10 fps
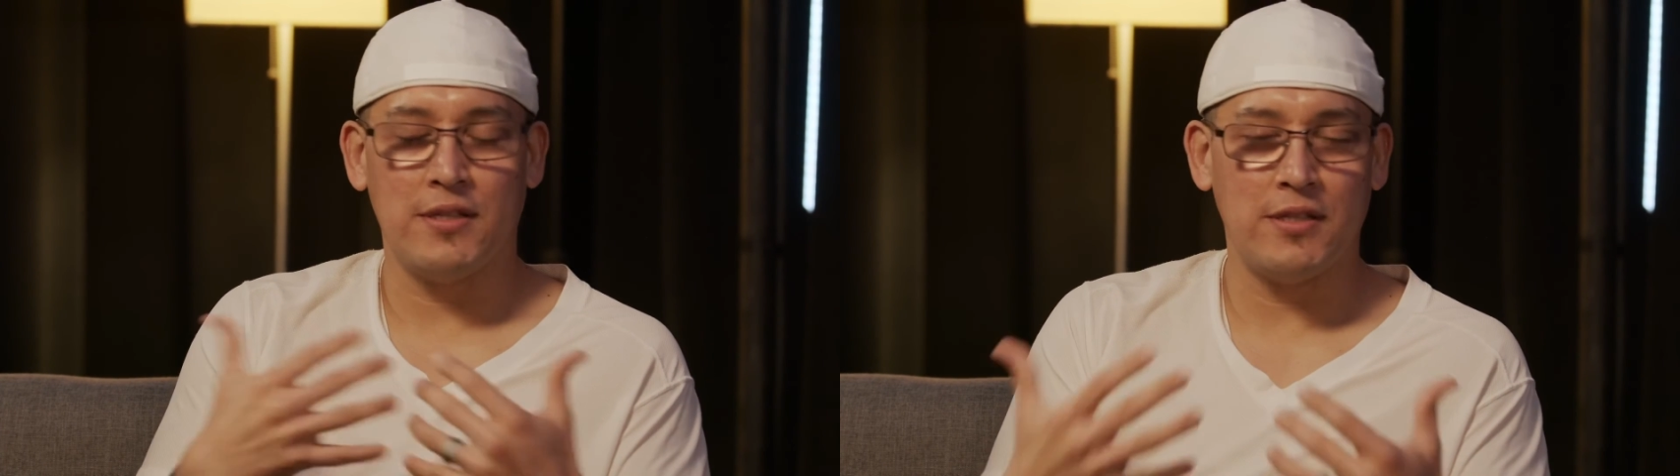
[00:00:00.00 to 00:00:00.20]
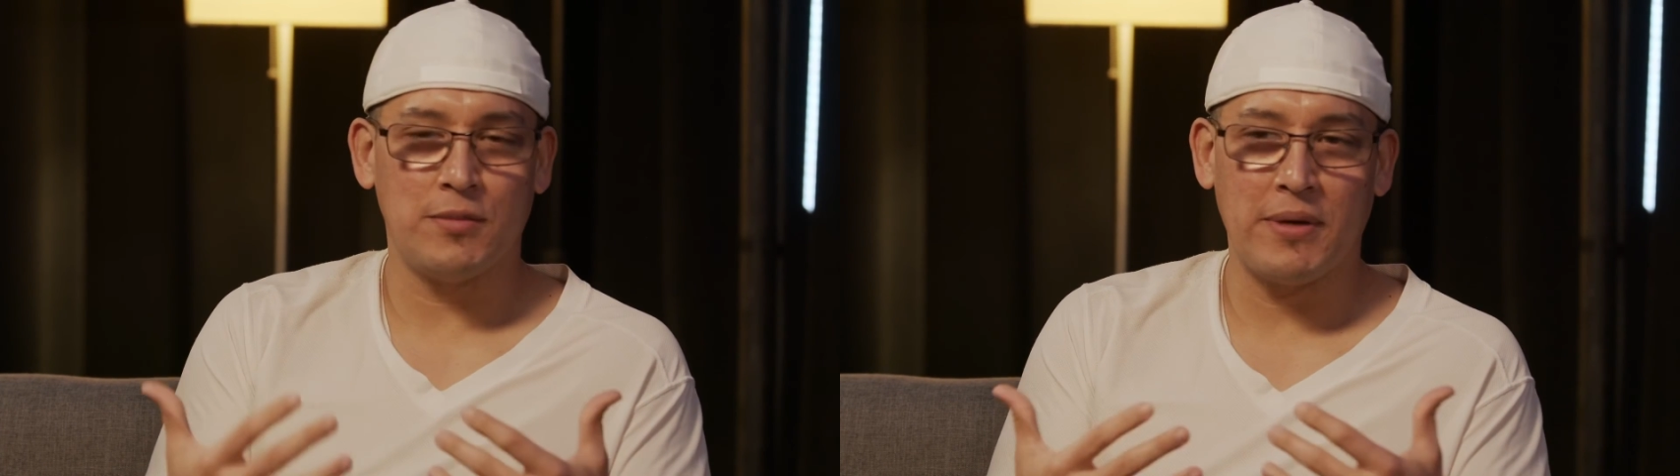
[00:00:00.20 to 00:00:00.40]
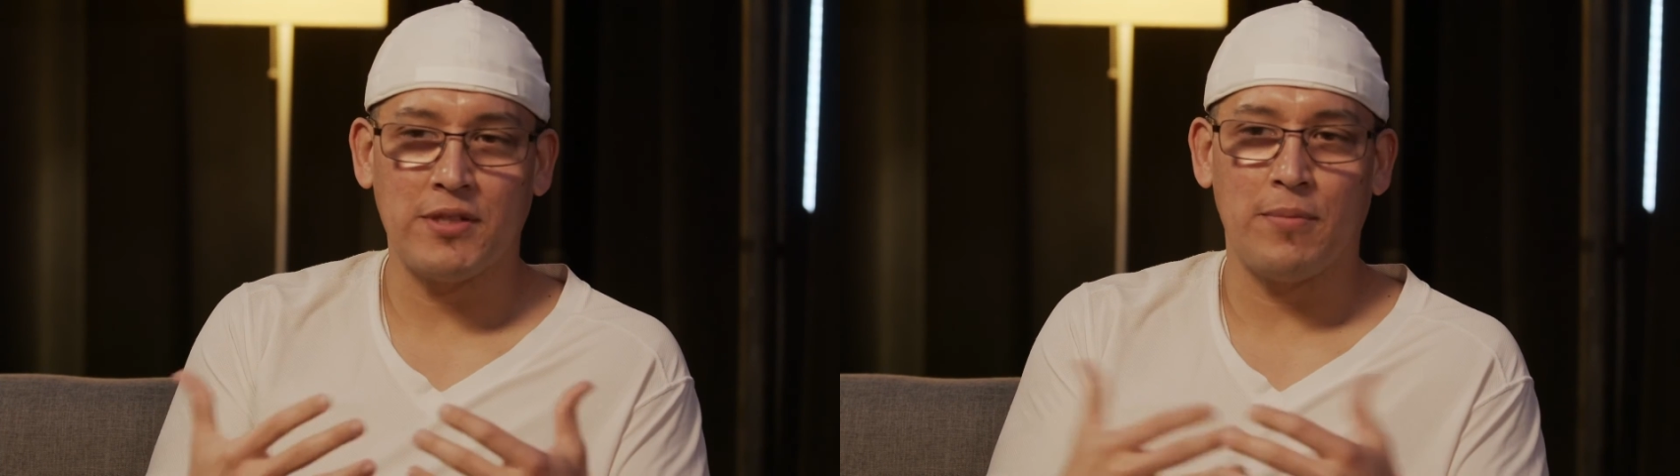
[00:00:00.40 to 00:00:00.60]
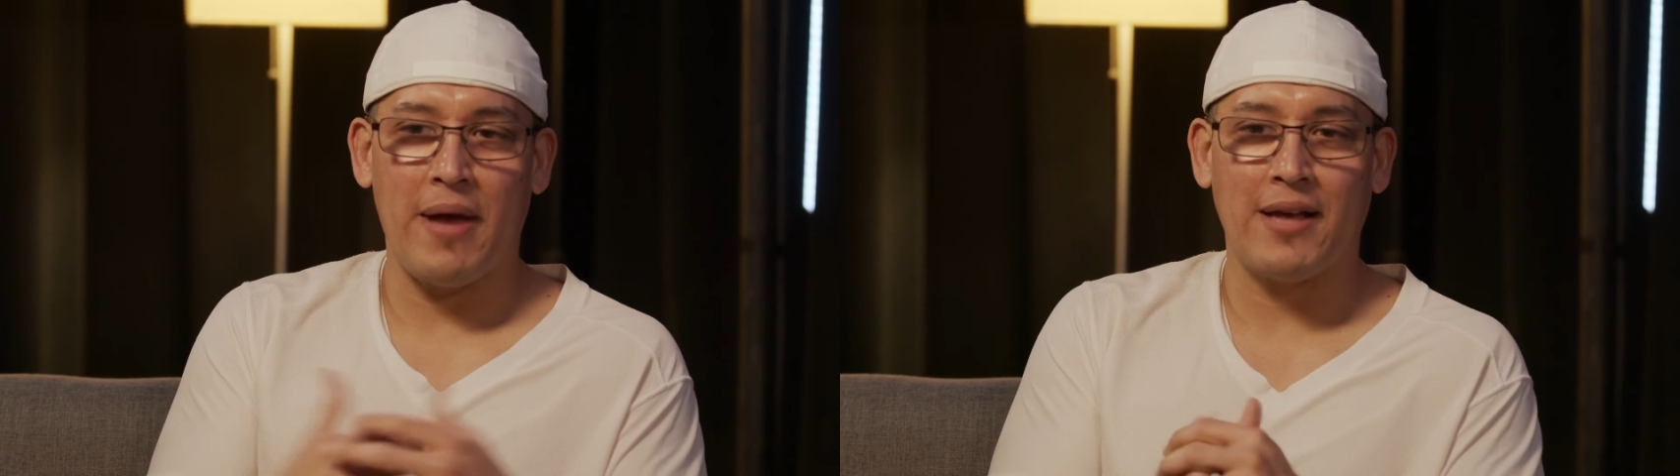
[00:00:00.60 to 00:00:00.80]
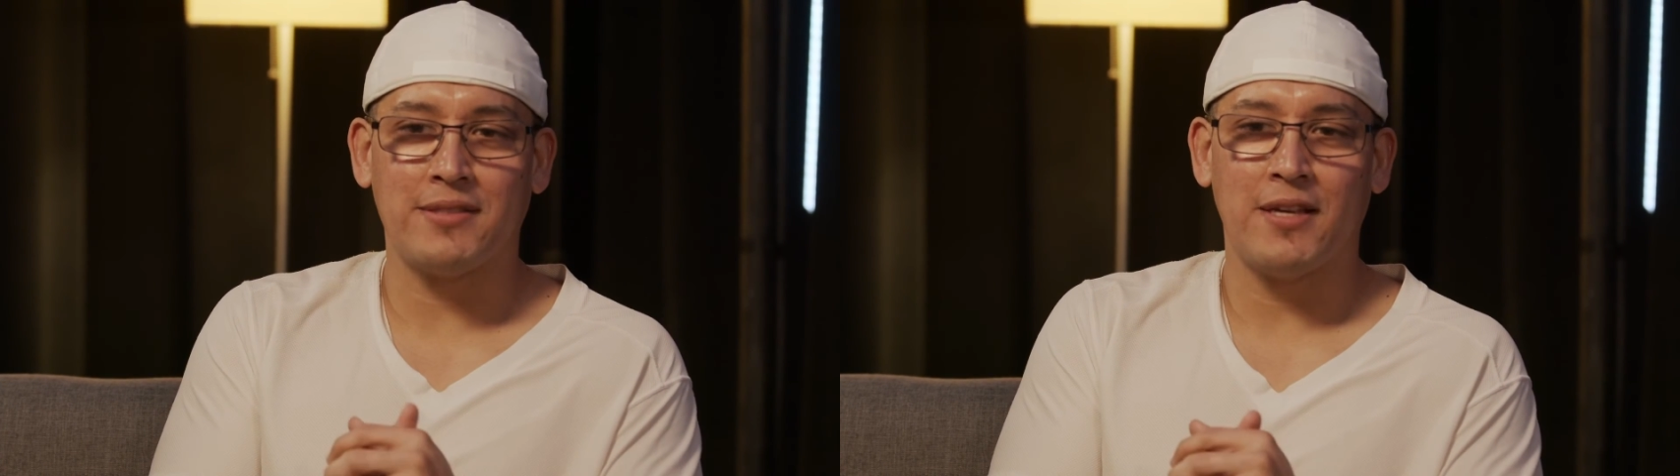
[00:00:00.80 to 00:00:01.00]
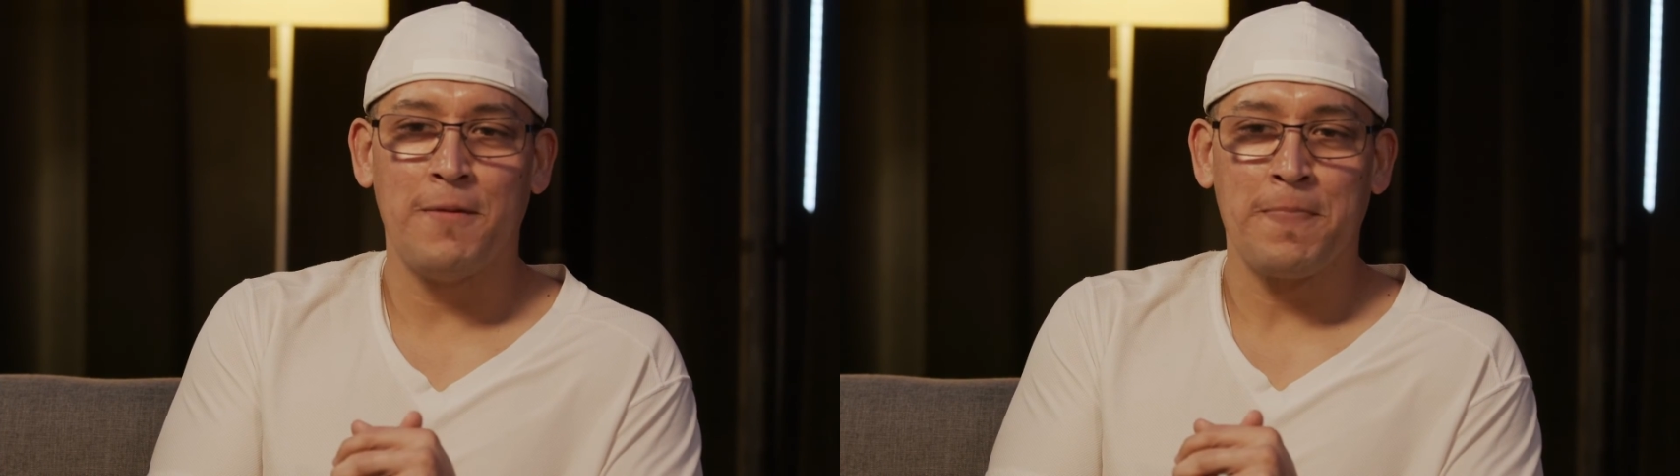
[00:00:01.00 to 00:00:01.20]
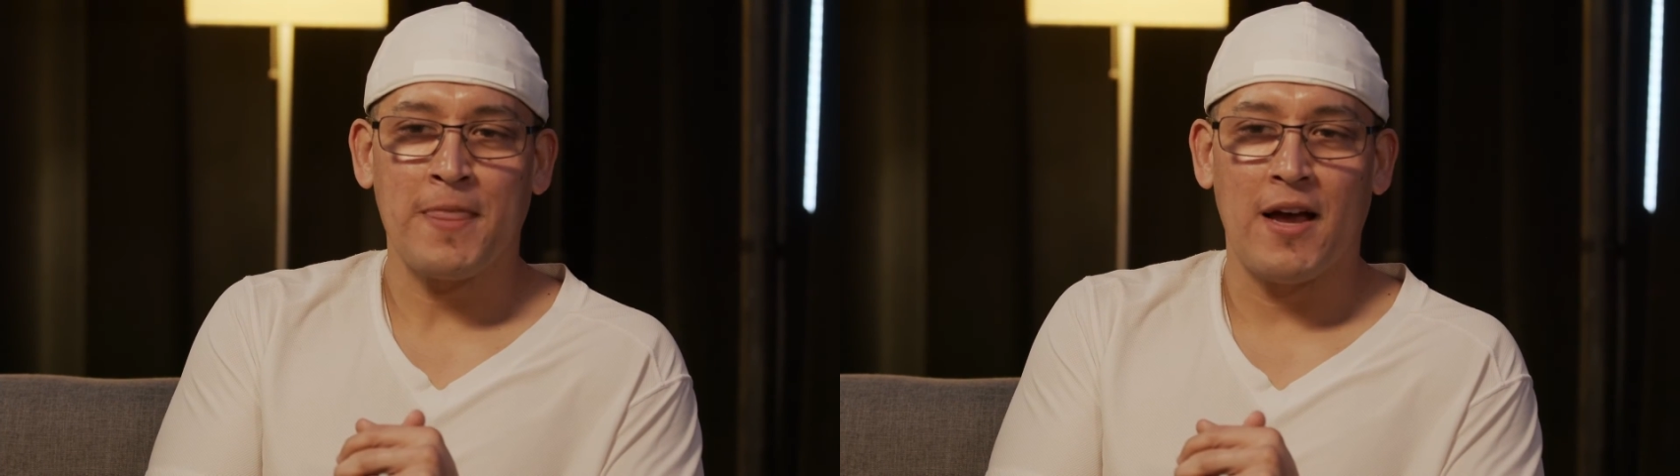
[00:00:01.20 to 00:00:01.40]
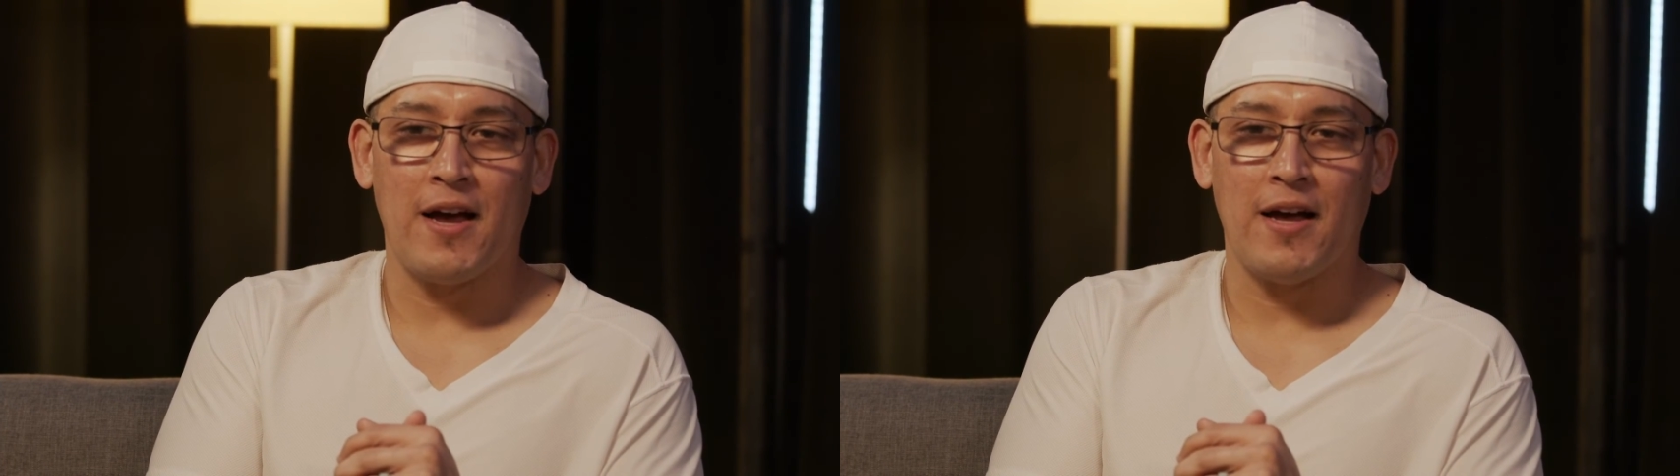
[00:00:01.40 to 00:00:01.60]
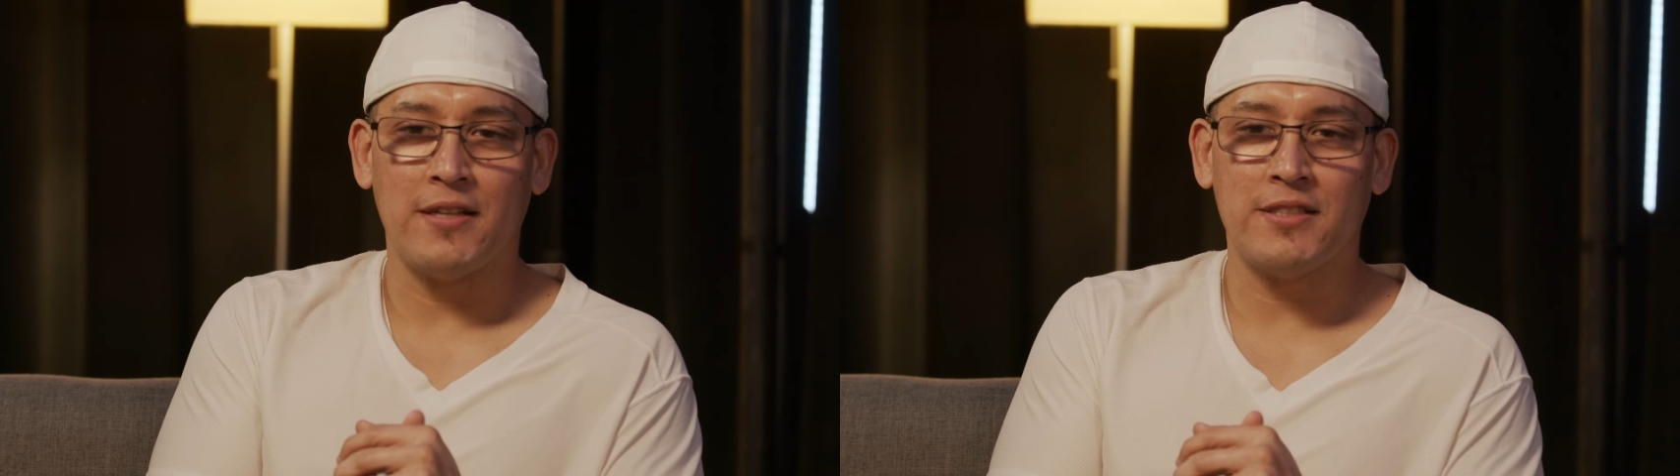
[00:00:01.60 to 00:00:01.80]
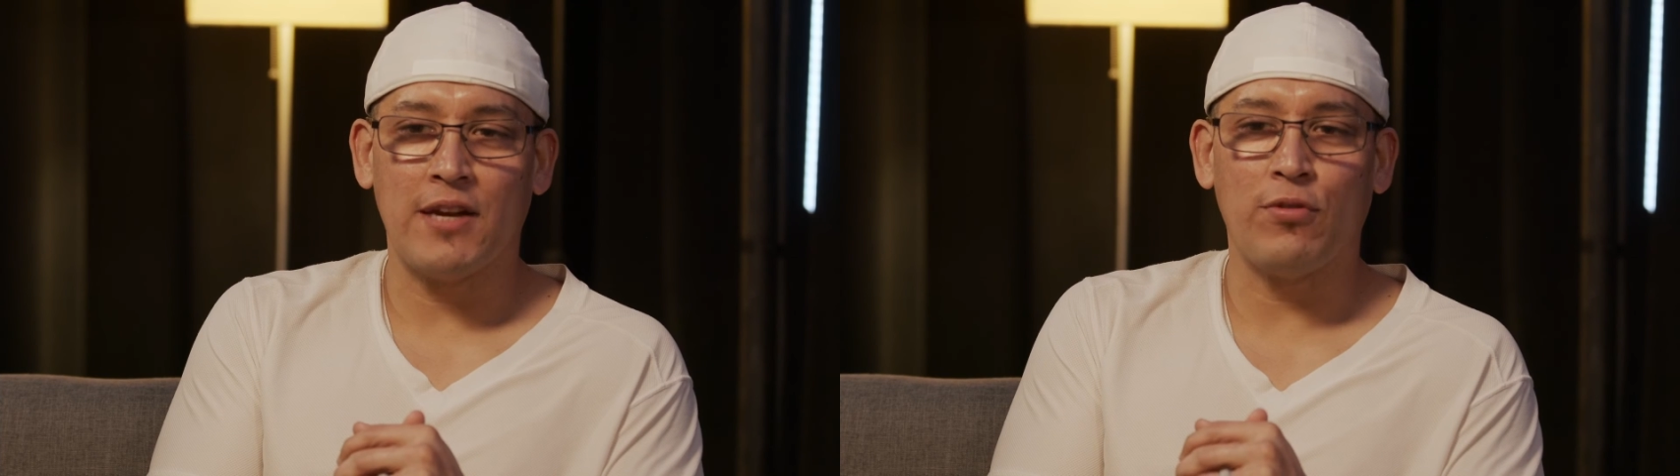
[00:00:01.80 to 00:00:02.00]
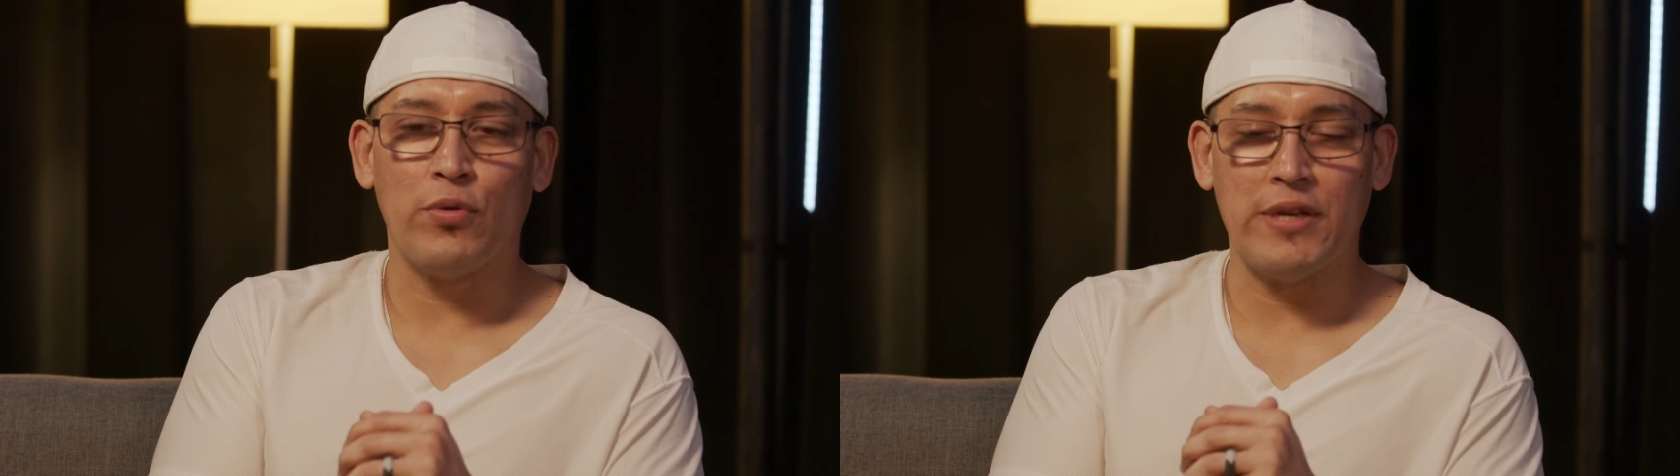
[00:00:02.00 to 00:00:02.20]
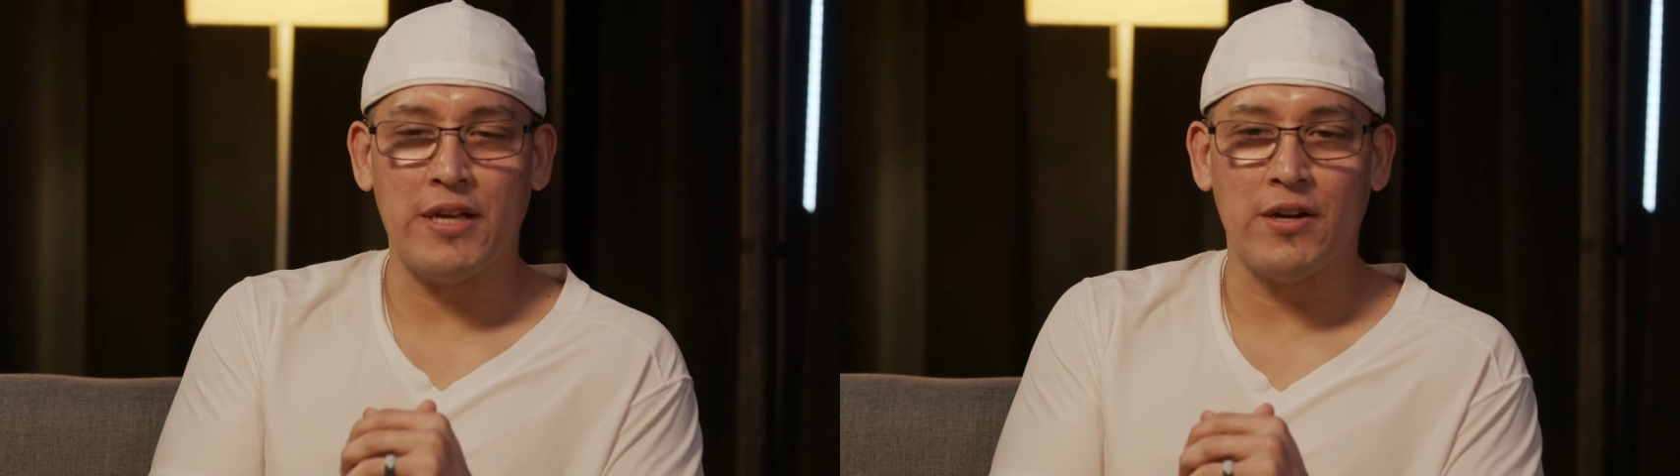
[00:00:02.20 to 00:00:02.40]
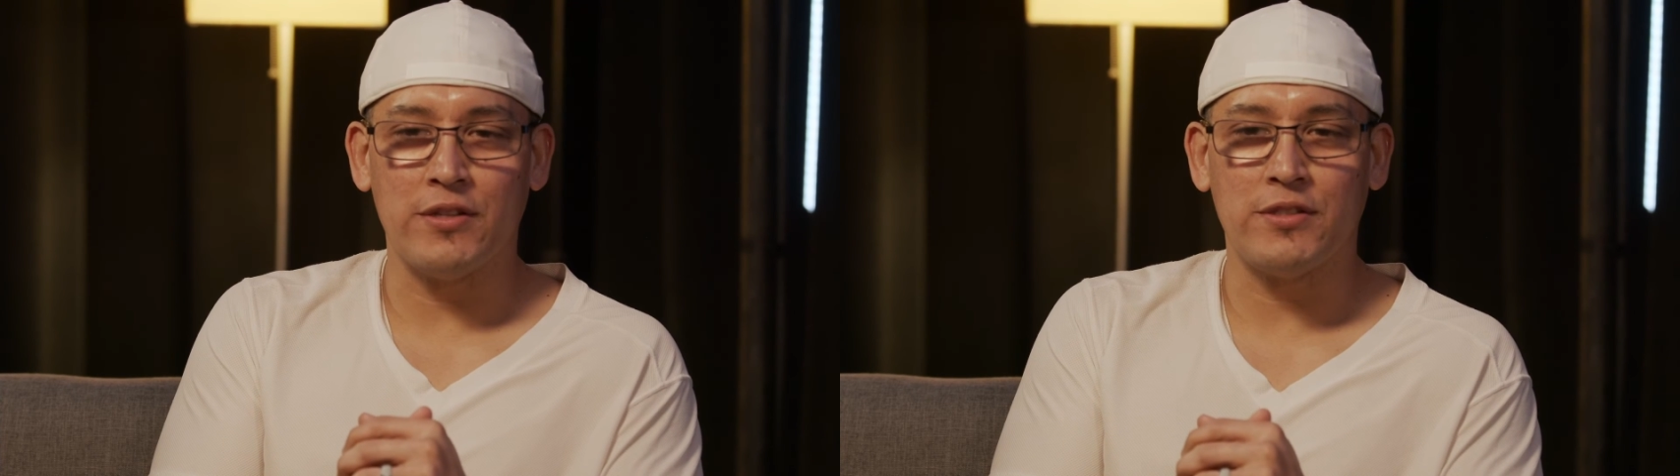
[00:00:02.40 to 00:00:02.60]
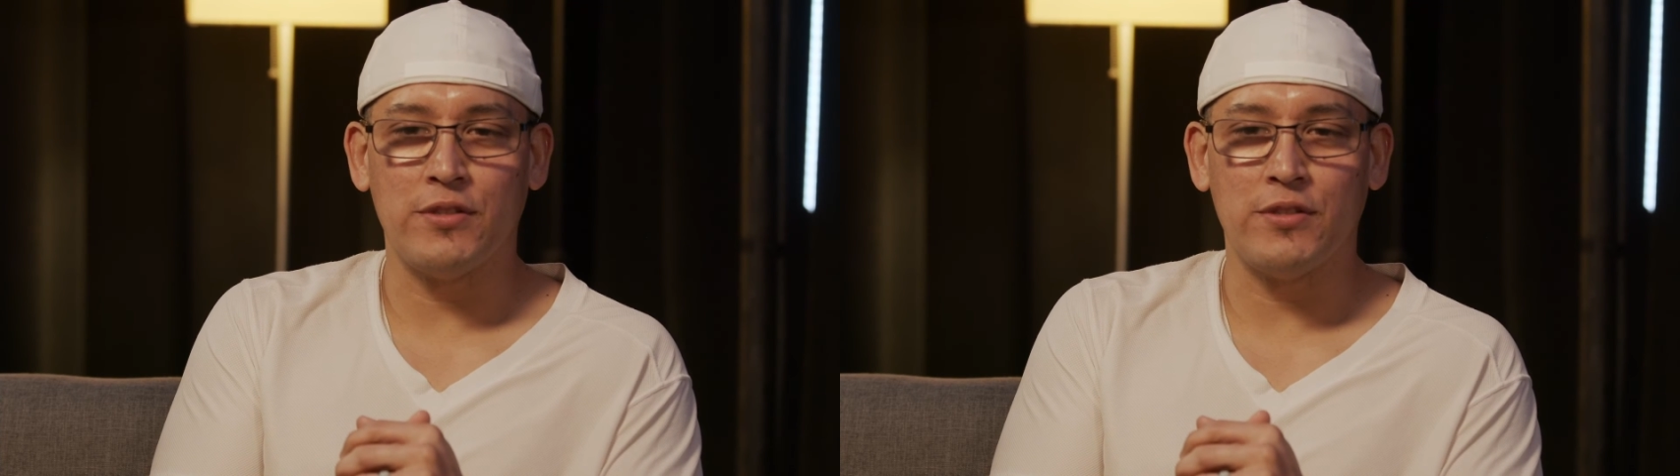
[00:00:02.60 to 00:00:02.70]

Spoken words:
especially the past several years,